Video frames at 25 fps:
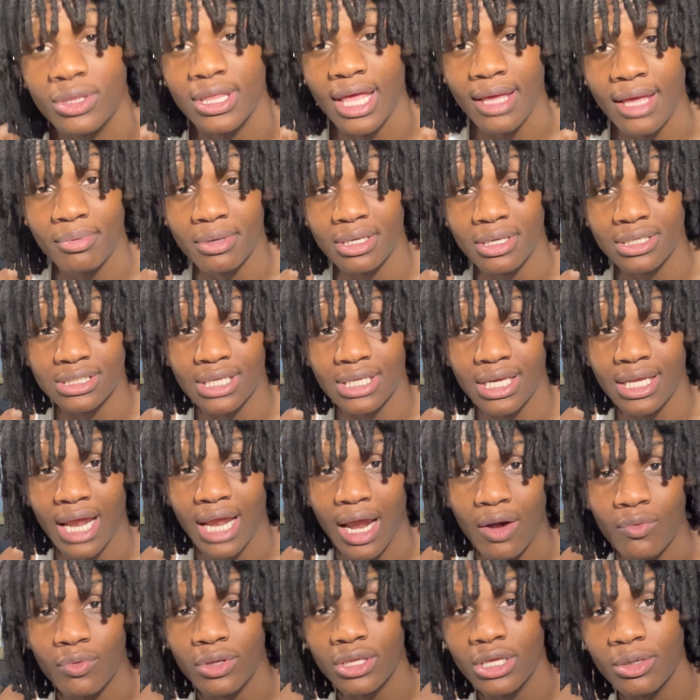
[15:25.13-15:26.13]
that being said,
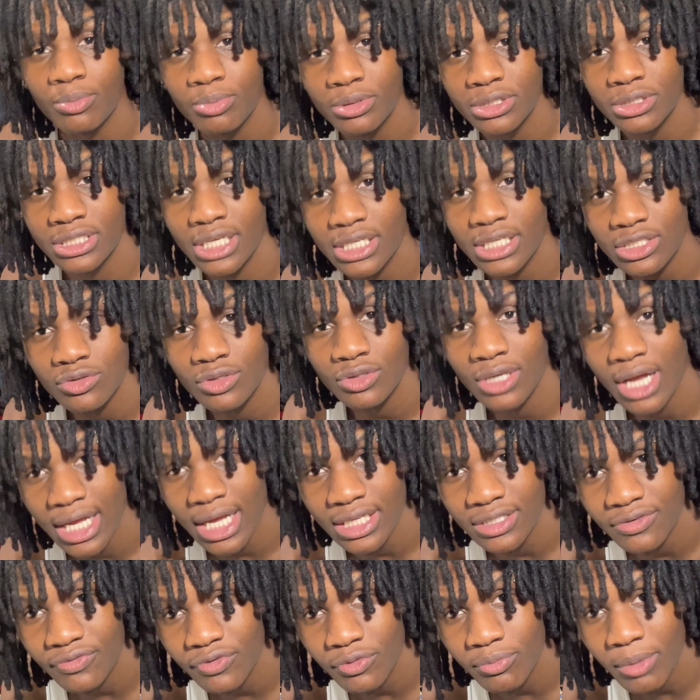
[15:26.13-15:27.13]
I really appreciate you
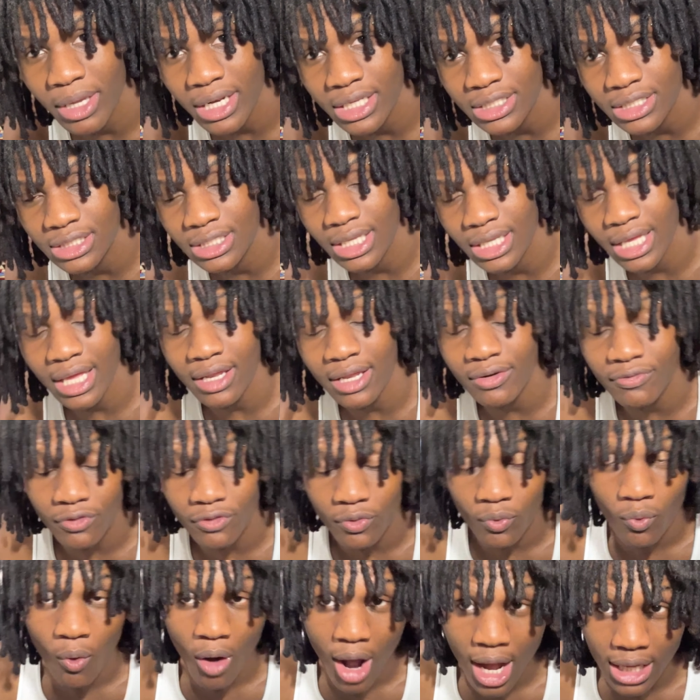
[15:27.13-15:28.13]
guys if you made it to the end
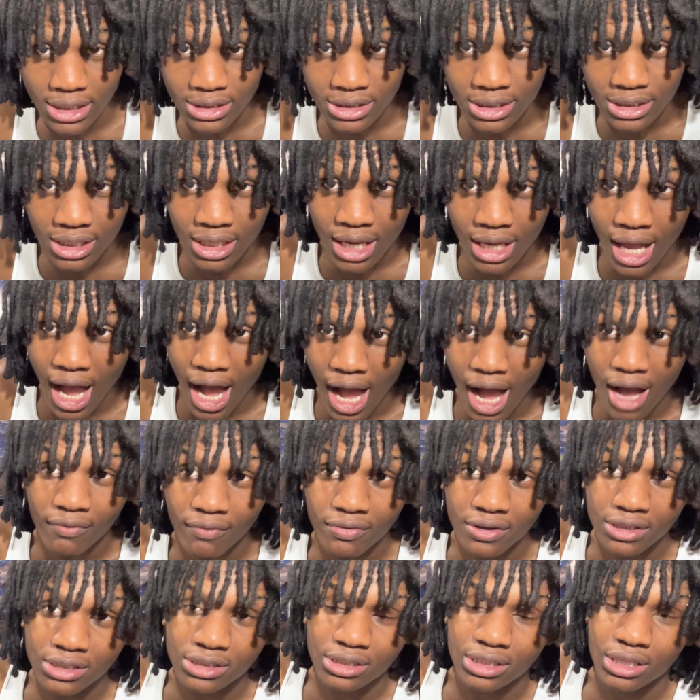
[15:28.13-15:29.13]
for watching.
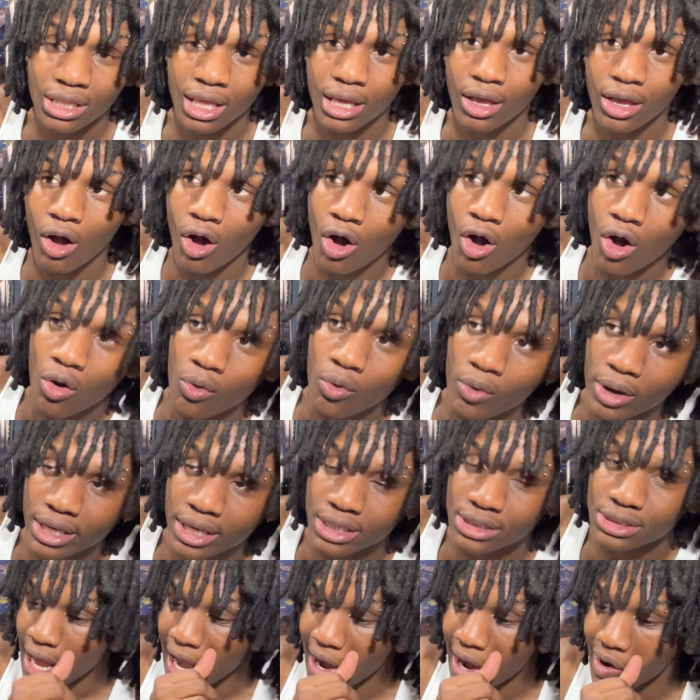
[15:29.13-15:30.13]
Obviously, like
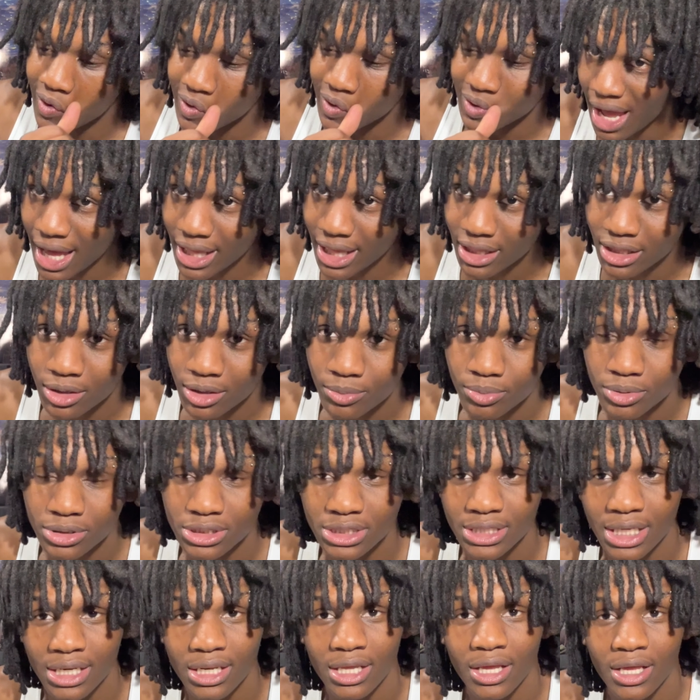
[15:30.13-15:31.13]
always, I would highly
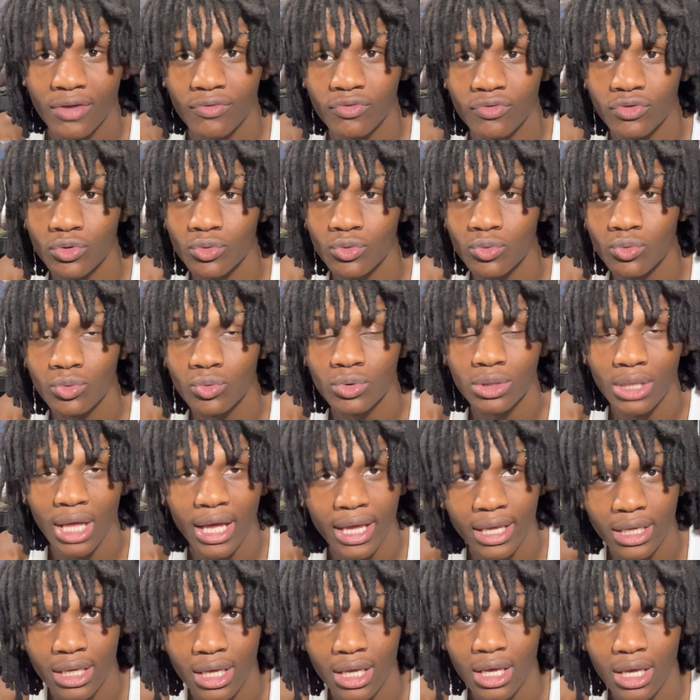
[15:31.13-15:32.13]
appreciate it if you
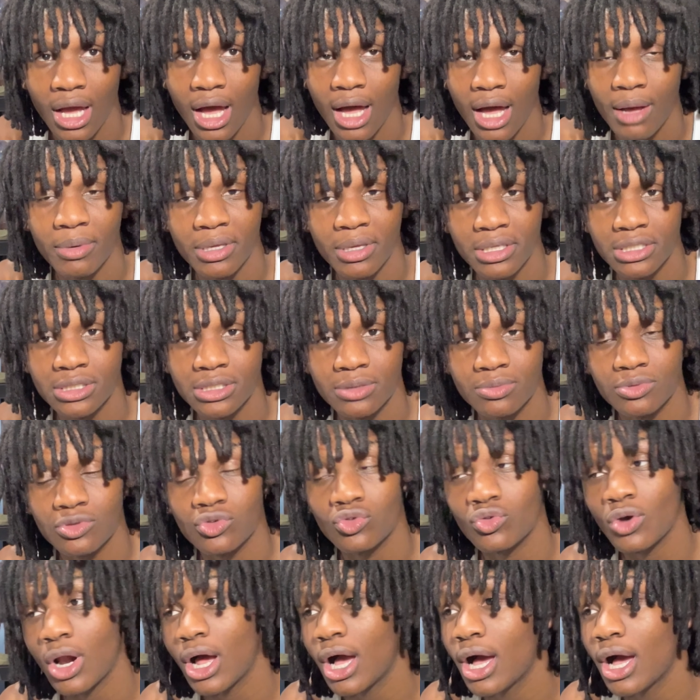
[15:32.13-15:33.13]
like, comment,
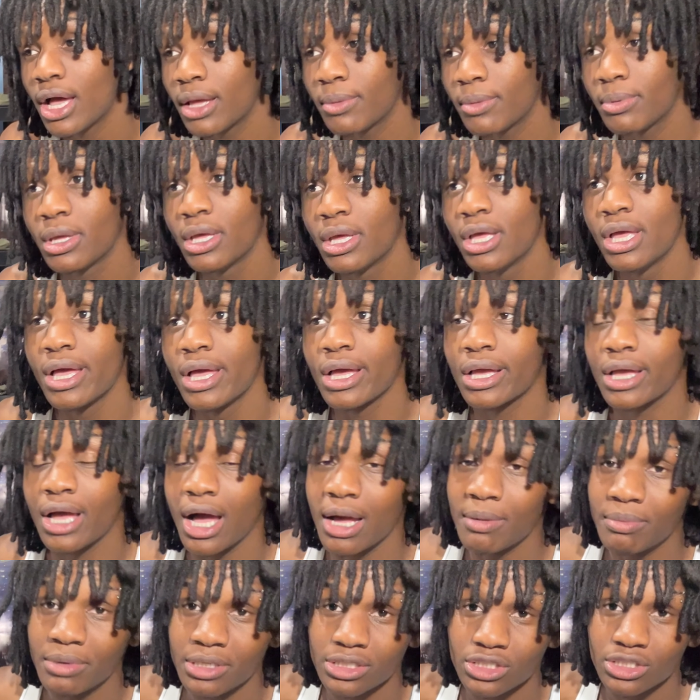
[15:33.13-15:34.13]
subscribe,
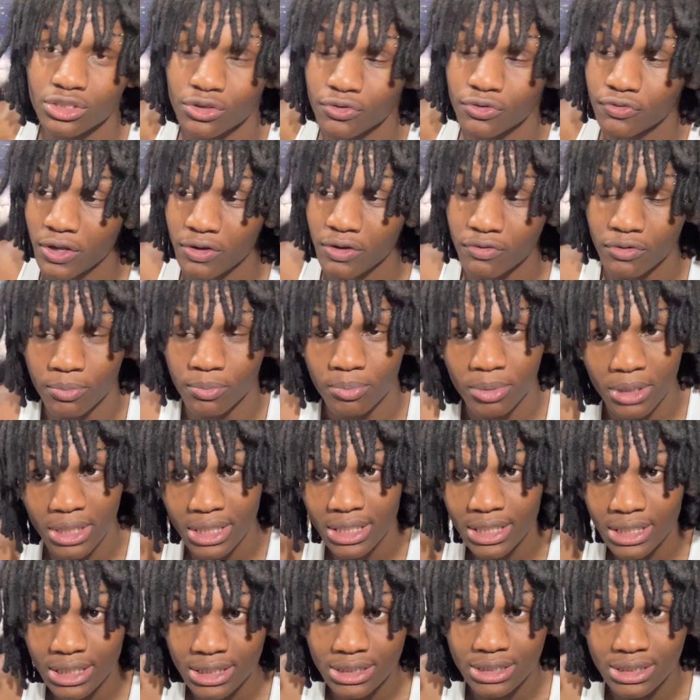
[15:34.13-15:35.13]
comment your favorite
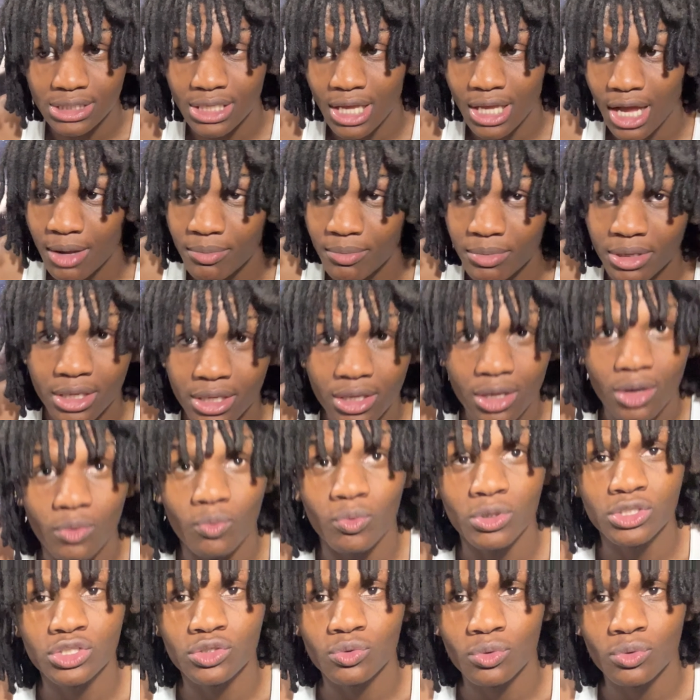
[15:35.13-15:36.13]
piece, comment
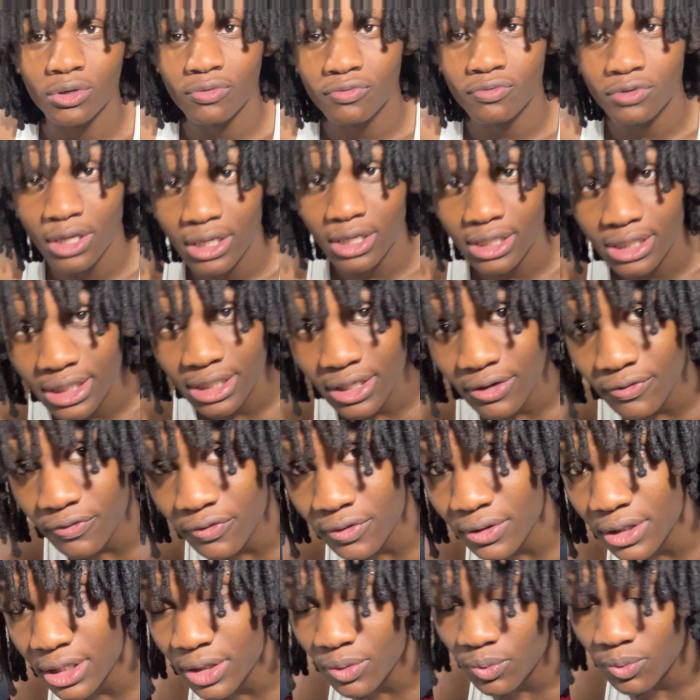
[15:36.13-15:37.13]
what you would have done
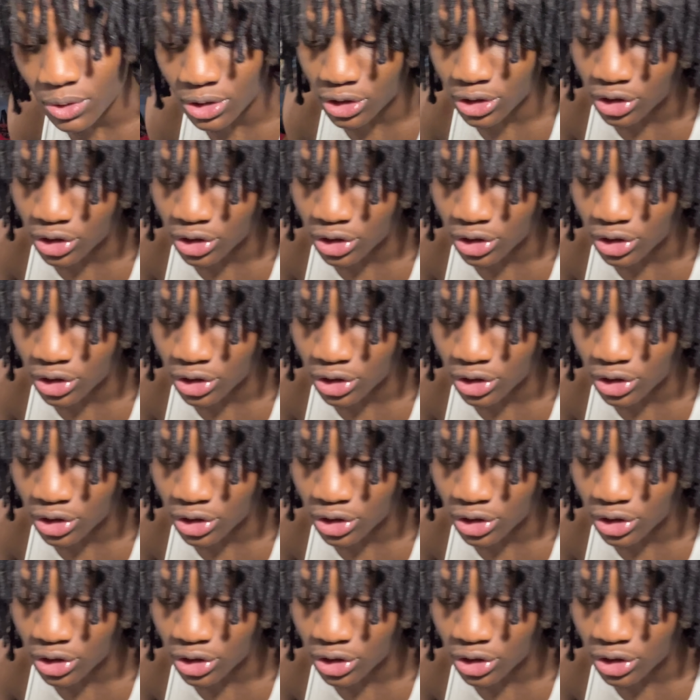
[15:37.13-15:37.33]
differently, which